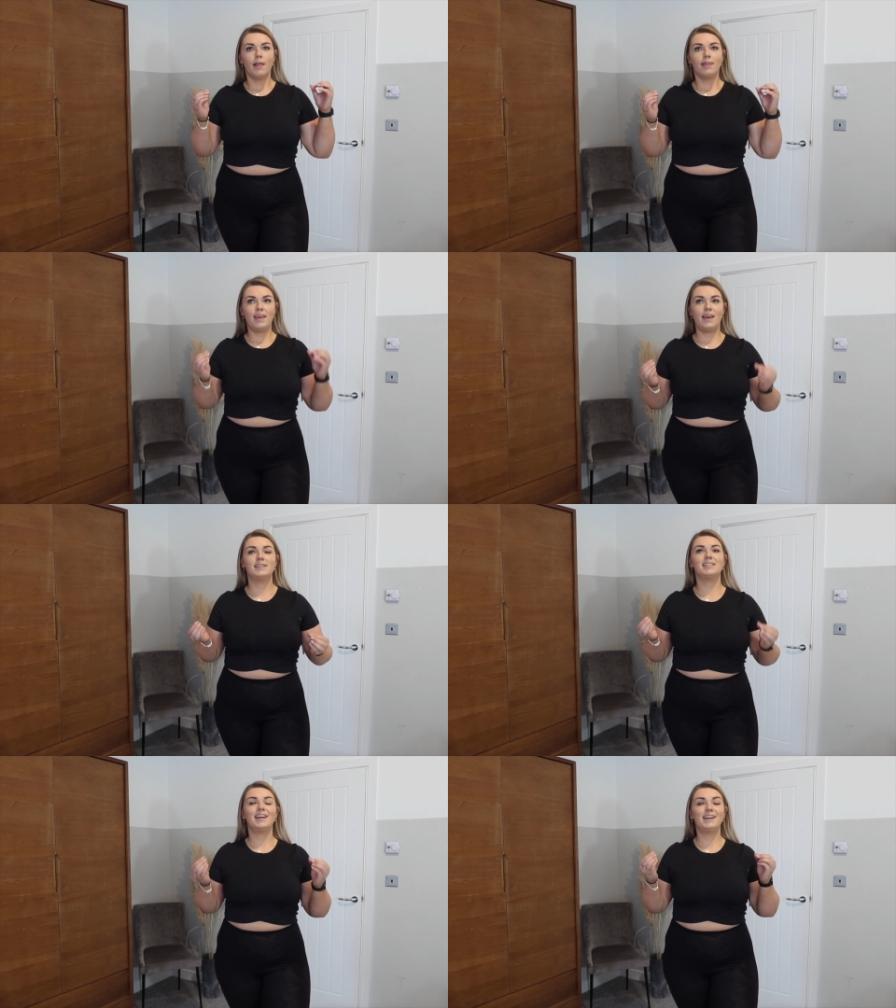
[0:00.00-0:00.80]

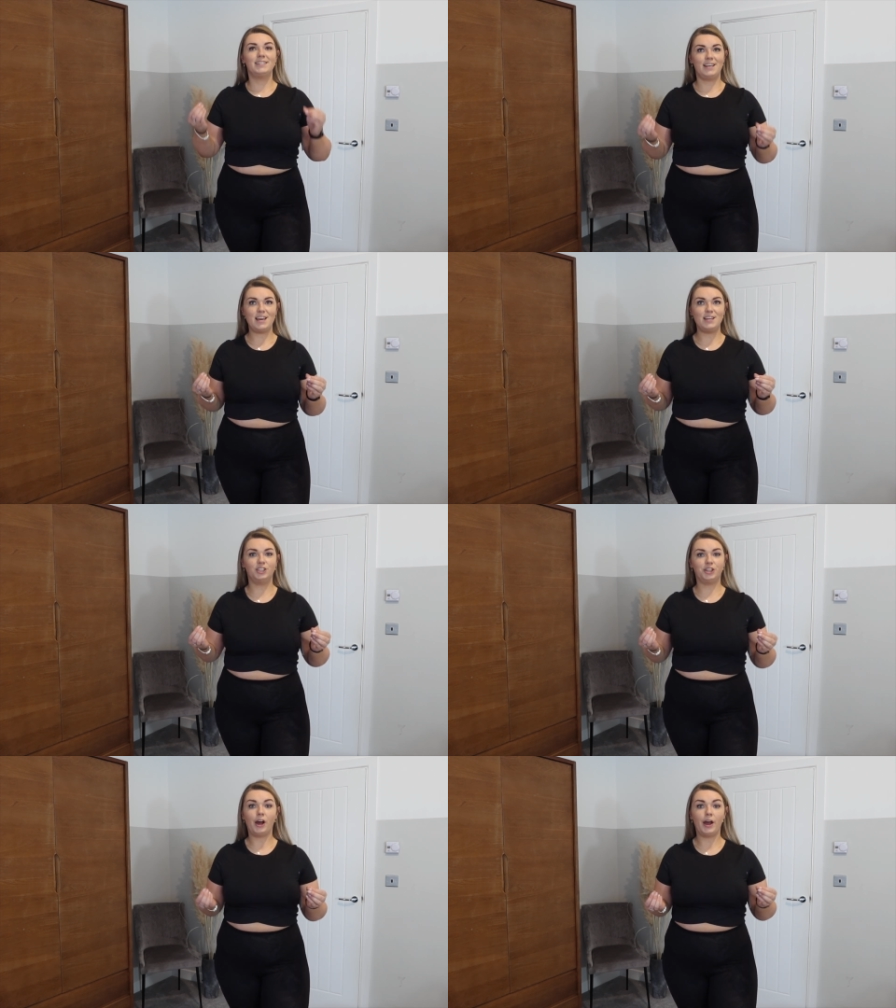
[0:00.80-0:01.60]
This
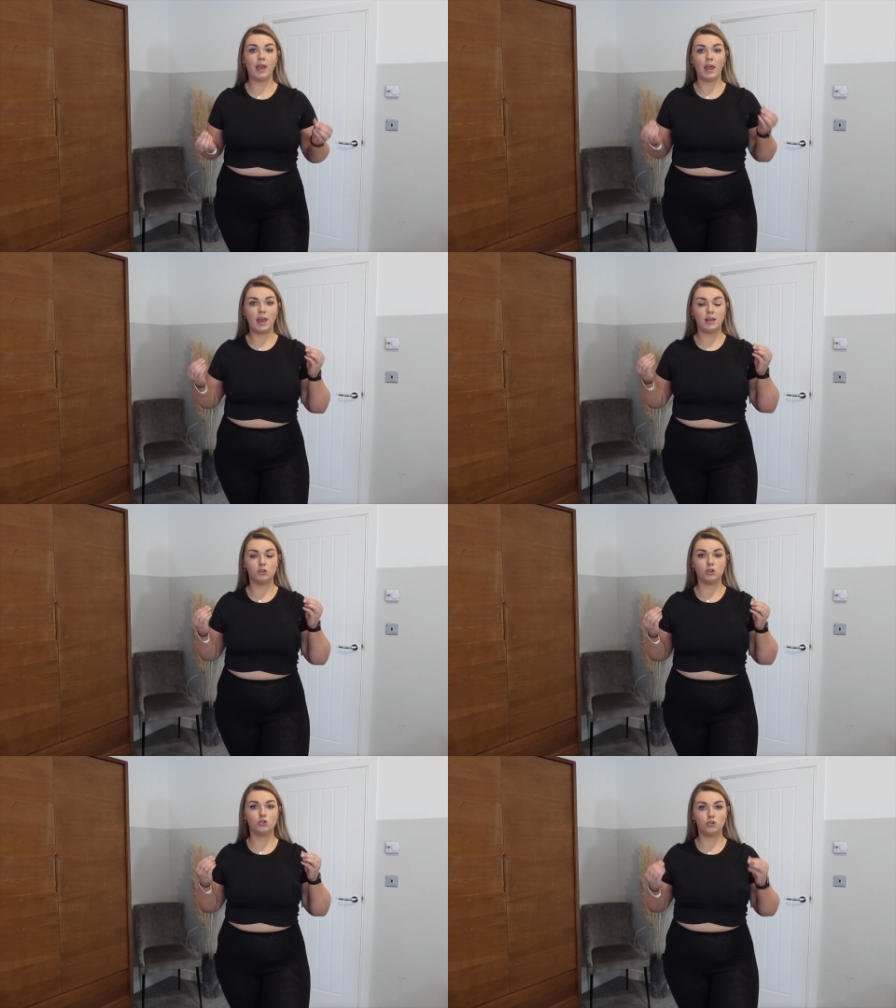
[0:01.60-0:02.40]
t-shirt
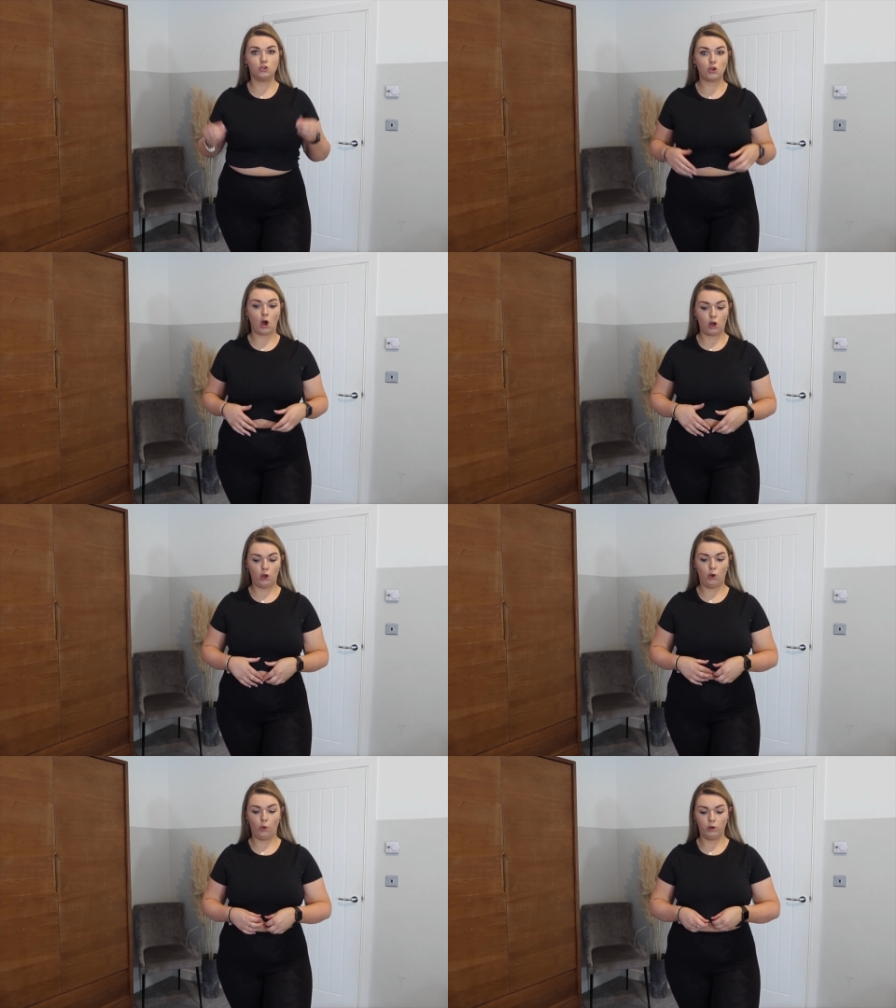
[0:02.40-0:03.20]
is
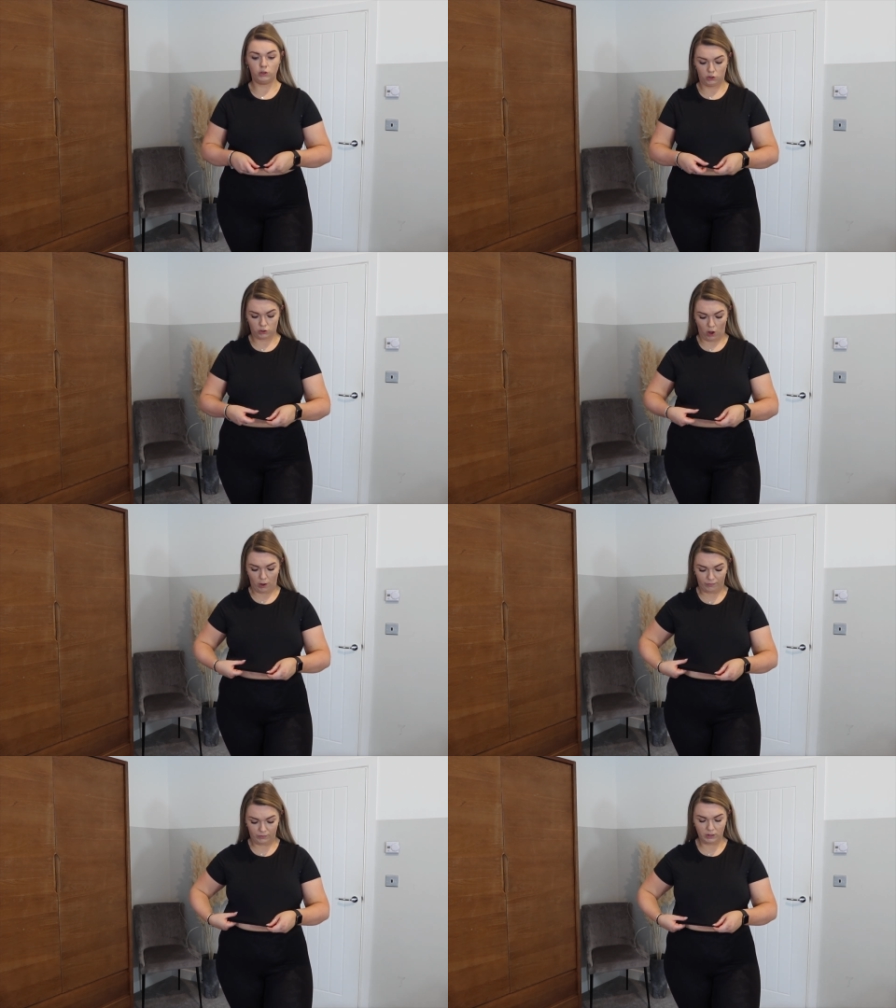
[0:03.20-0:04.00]
so
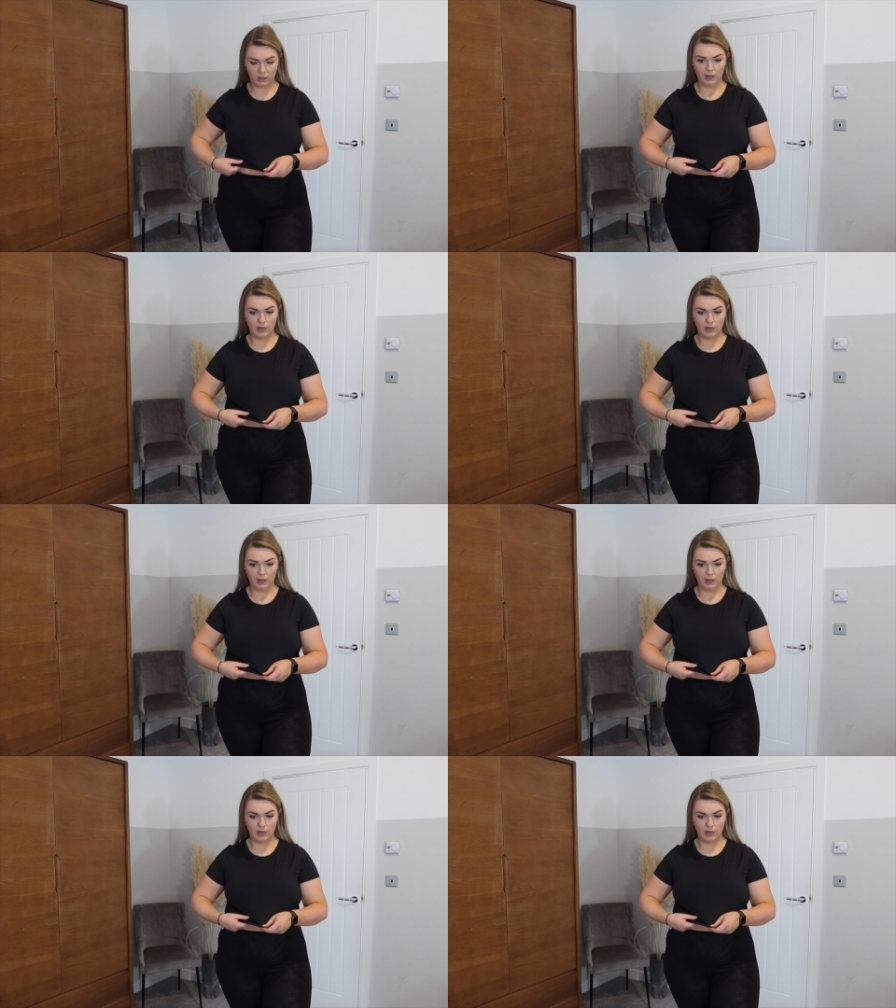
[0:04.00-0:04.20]
soft.